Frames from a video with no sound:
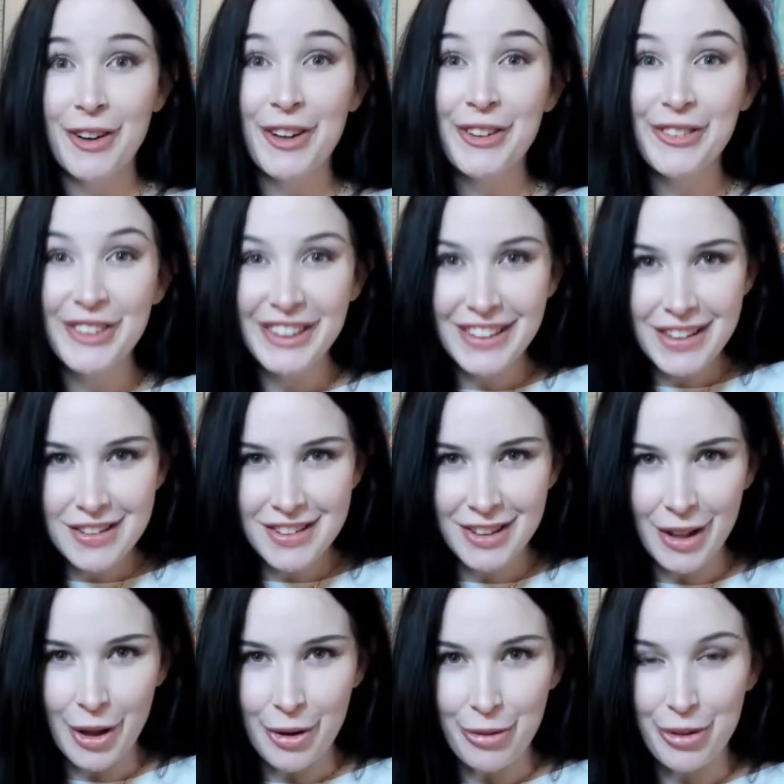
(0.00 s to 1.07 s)
we're really
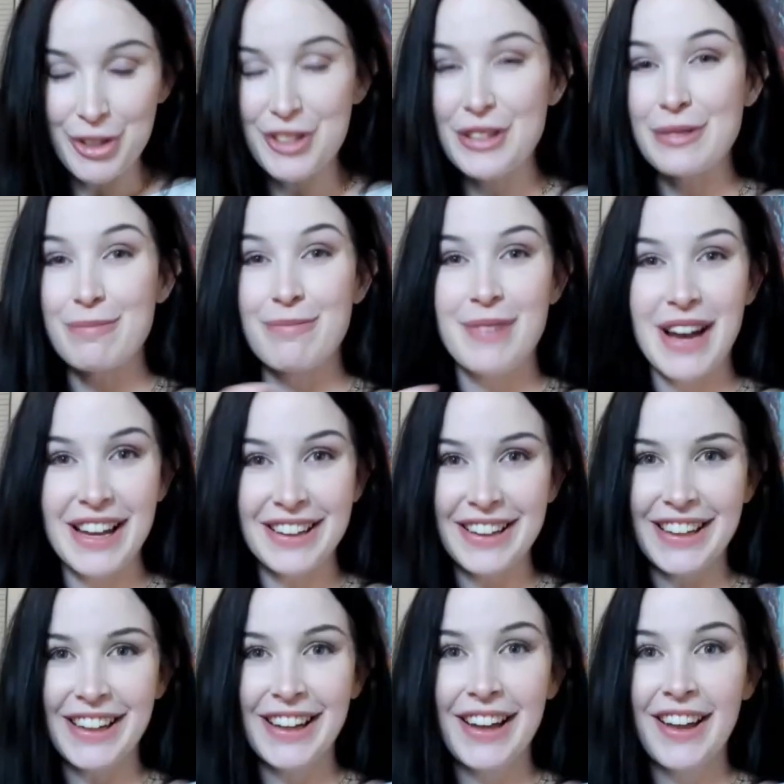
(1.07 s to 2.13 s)
slow, we're
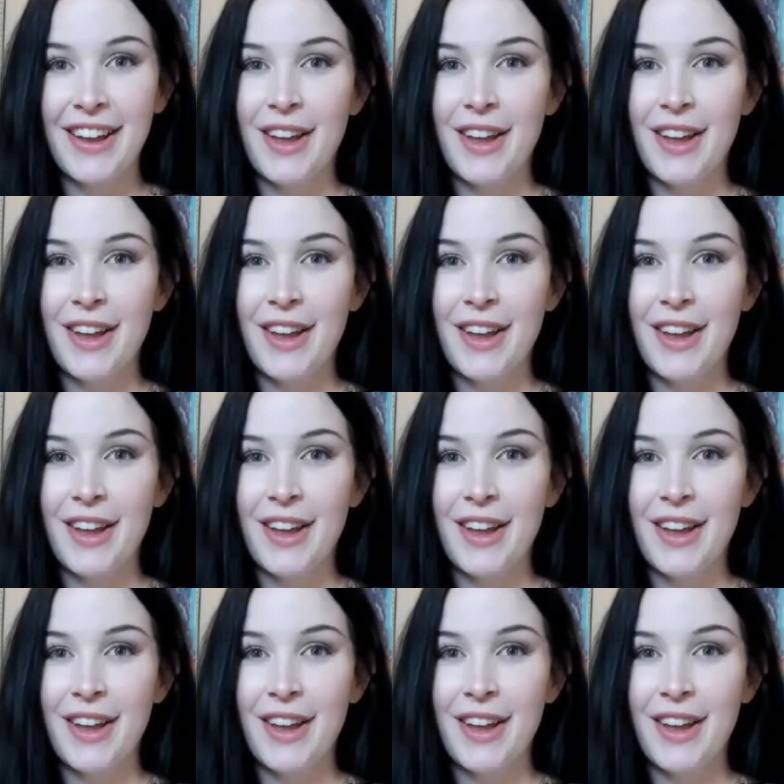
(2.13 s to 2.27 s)
smiling,